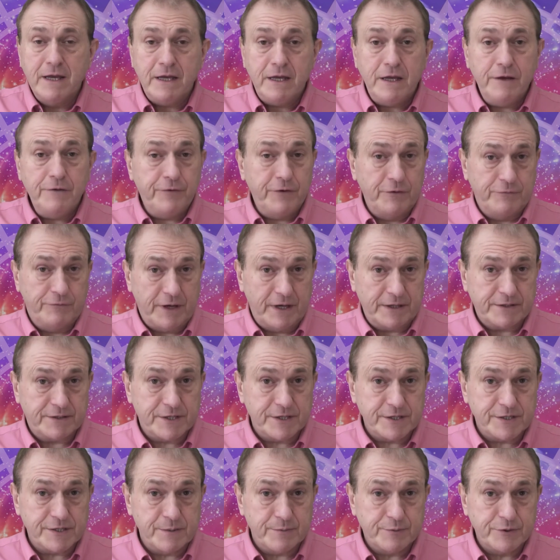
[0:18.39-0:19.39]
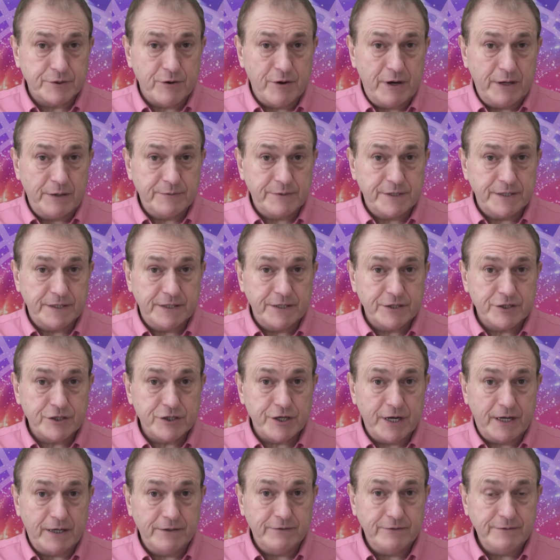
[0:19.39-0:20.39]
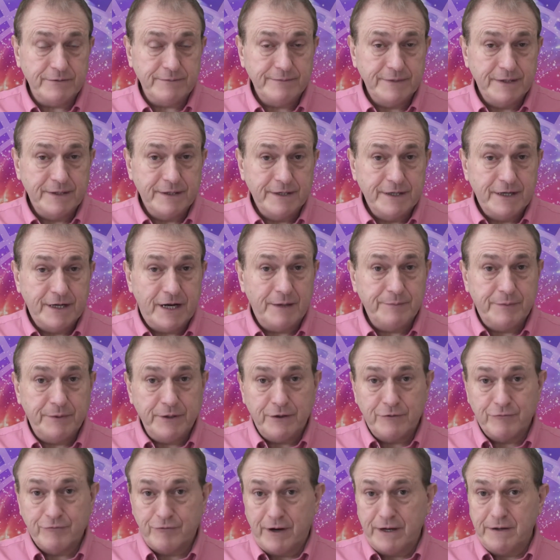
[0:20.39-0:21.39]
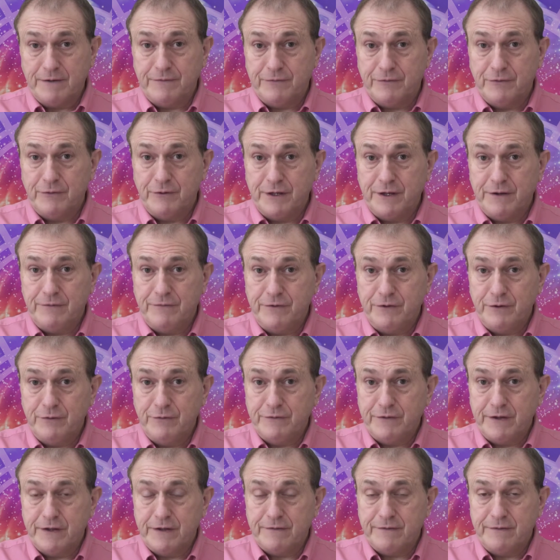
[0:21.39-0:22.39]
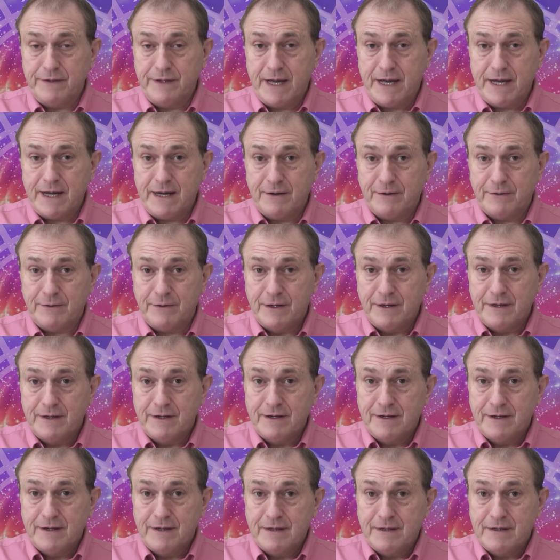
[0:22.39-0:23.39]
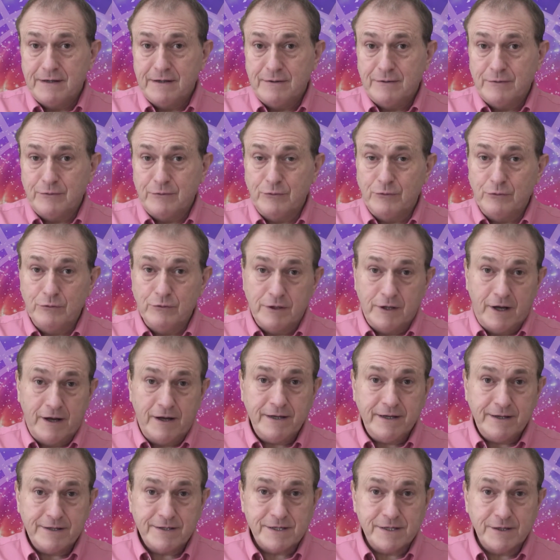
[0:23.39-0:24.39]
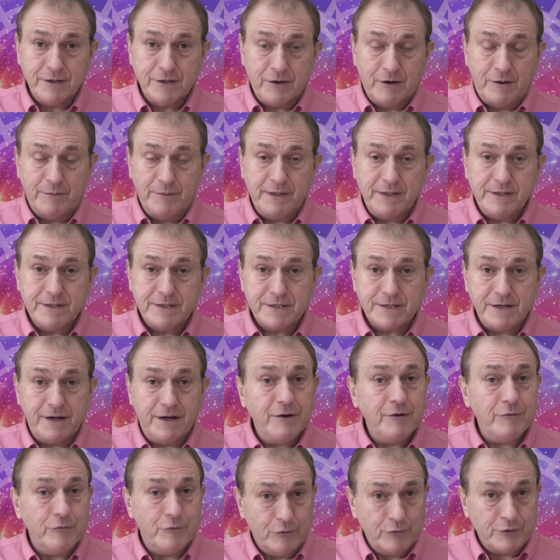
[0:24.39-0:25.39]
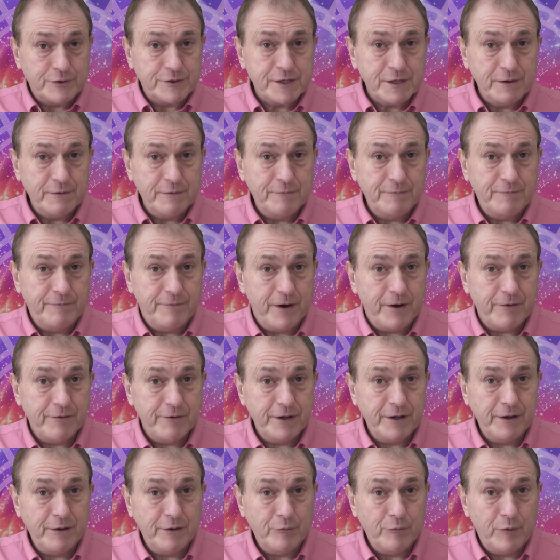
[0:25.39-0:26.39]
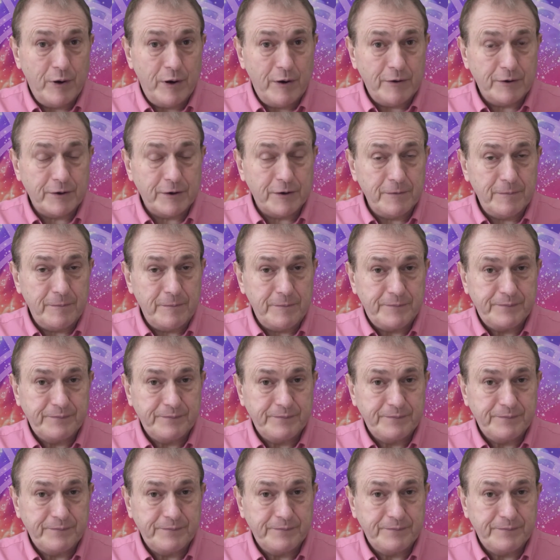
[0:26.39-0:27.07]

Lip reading: If you've yet to subscribe to this channel, I'd be grateful if you did now. All likes and comments are also very welcome.